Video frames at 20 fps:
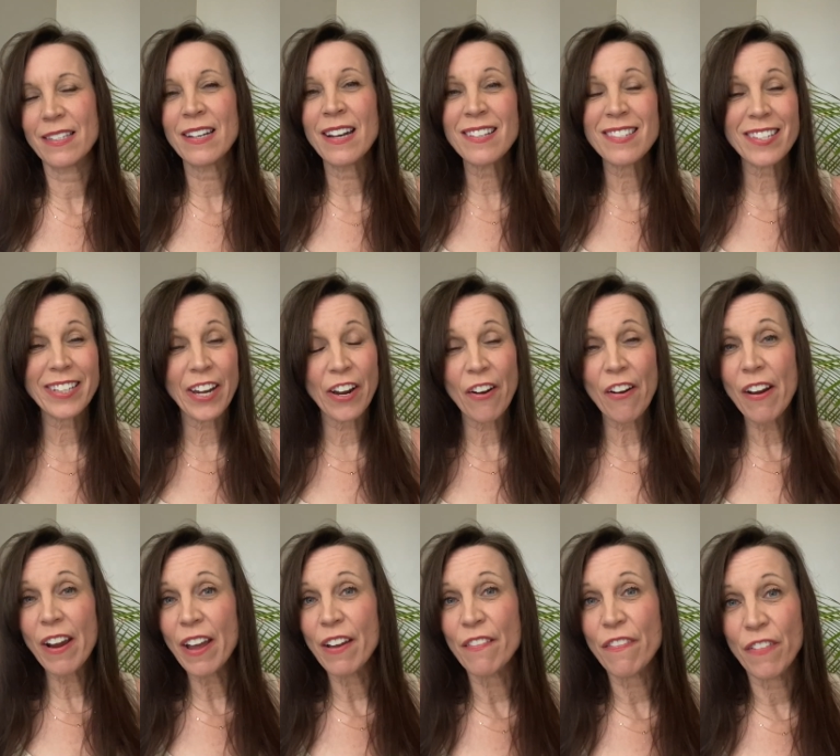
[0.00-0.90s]
And it's
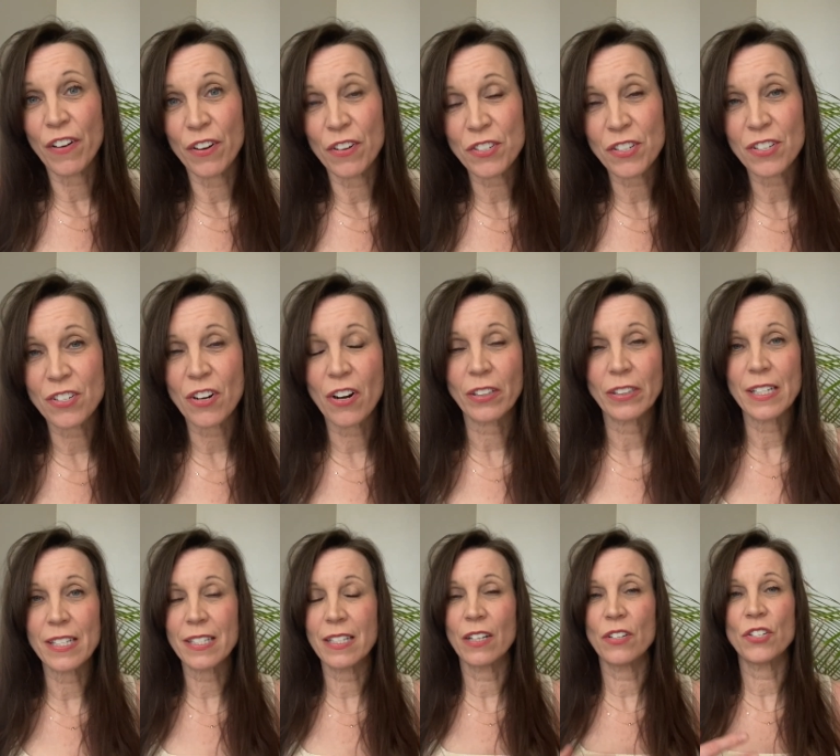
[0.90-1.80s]
scary at first to start
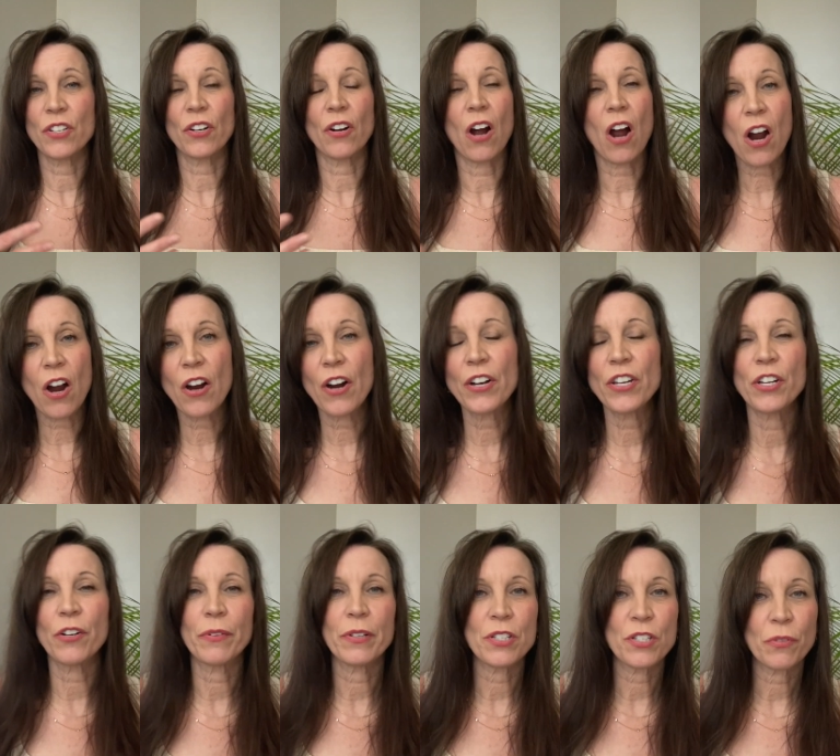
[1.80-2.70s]
listening to your heart,
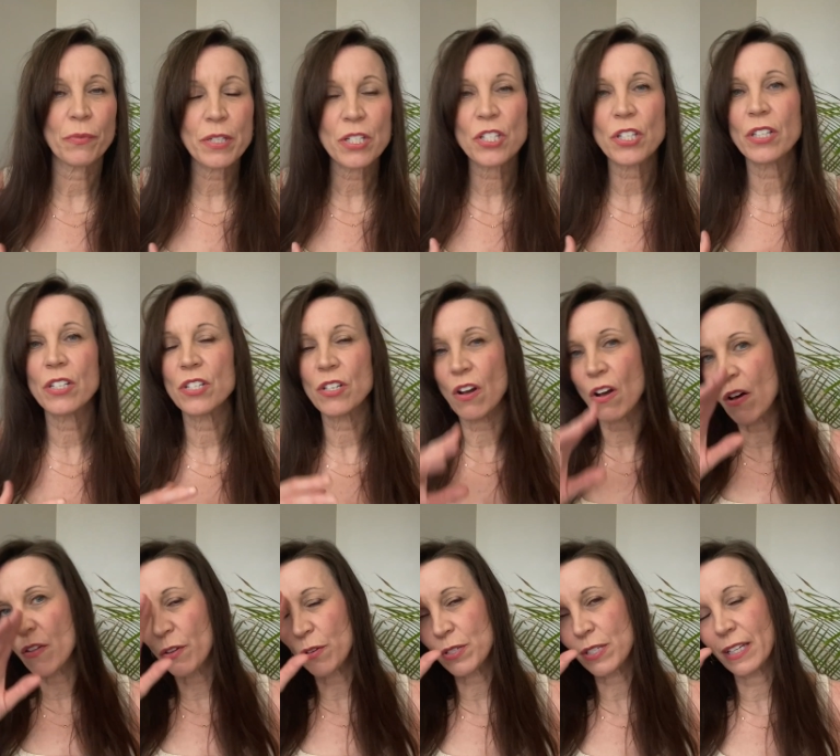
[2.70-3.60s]
your intuition, to
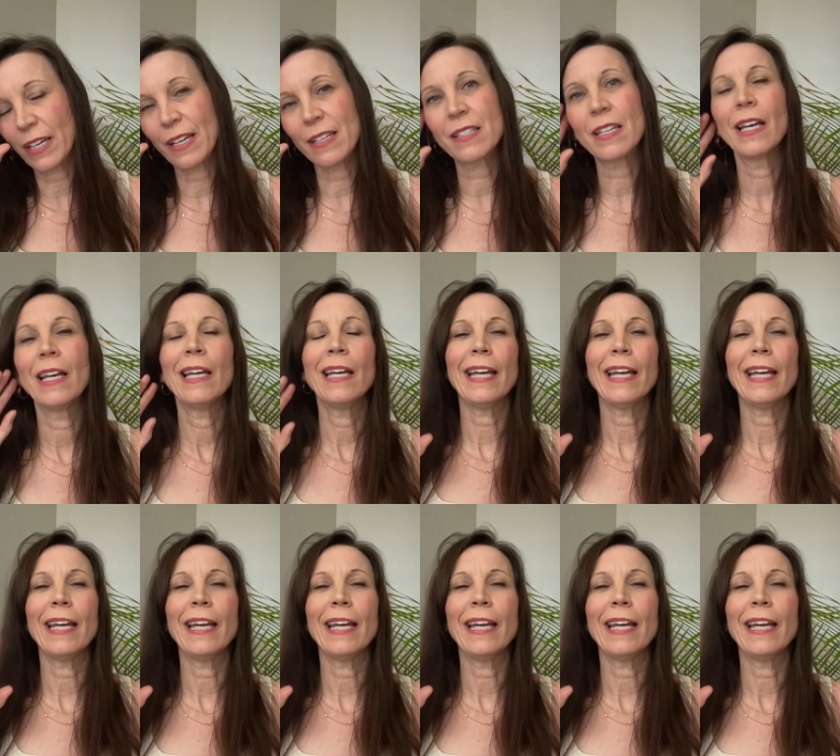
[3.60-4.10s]
all those things.